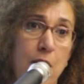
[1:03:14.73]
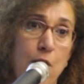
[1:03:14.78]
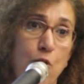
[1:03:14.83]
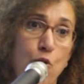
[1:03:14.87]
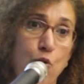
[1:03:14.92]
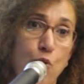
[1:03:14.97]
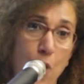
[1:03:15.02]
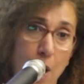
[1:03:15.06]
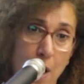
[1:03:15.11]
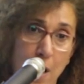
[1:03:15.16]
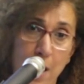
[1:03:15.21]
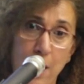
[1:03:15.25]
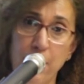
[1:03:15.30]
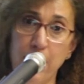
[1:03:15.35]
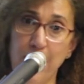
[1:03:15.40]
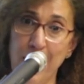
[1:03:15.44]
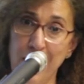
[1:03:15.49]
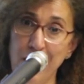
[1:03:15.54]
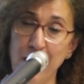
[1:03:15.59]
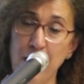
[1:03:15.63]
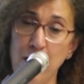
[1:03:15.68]
who are
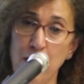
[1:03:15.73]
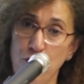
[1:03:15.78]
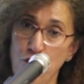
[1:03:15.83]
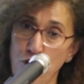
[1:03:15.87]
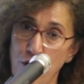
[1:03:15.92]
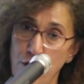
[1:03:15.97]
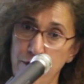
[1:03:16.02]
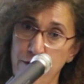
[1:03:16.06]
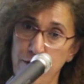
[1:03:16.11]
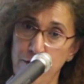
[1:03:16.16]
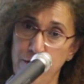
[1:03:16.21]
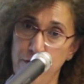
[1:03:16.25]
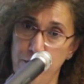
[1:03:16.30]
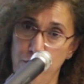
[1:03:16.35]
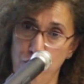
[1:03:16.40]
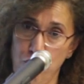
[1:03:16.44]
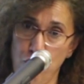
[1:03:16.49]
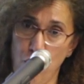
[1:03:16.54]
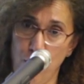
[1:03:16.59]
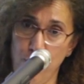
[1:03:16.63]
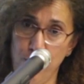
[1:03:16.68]
in need of
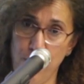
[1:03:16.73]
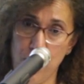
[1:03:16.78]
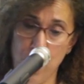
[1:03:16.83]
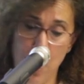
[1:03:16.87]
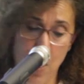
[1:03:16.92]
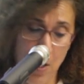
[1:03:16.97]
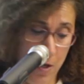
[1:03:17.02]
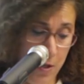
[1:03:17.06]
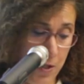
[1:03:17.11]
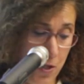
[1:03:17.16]
jobs.